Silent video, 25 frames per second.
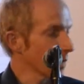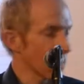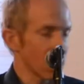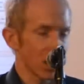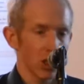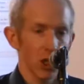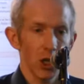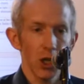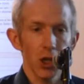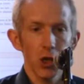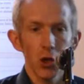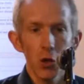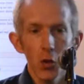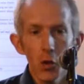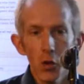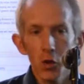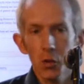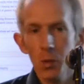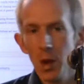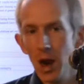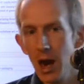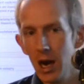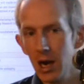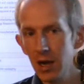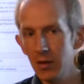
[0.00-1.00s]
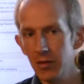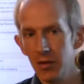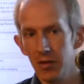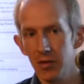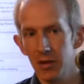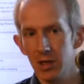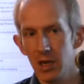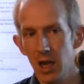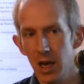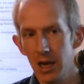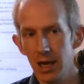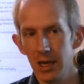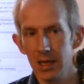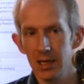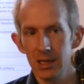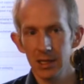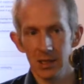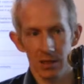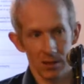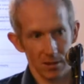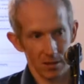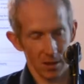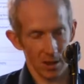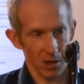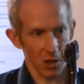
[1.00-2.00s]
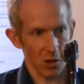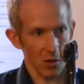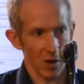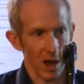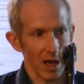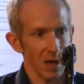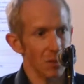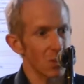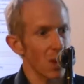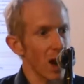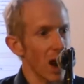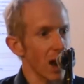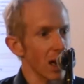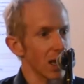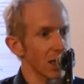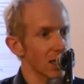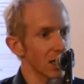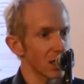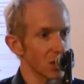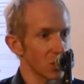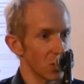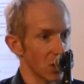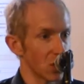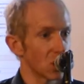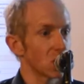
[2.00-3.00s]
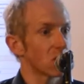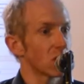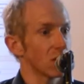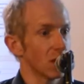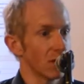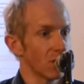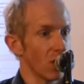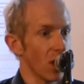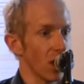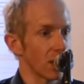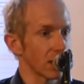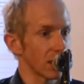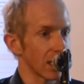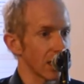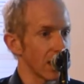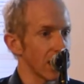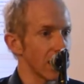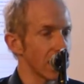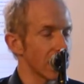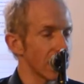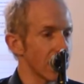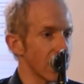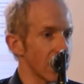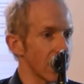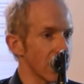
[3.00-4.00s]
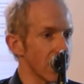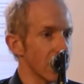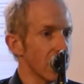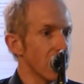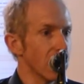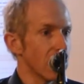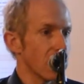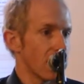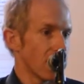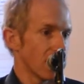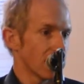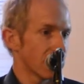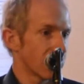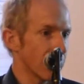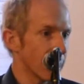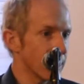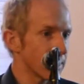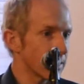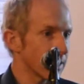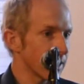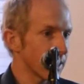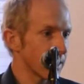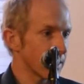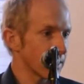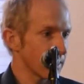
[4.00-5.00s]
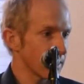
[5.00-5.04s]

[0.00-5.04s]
It's a huge market for photonics. The direct market, which involves lighting, sensing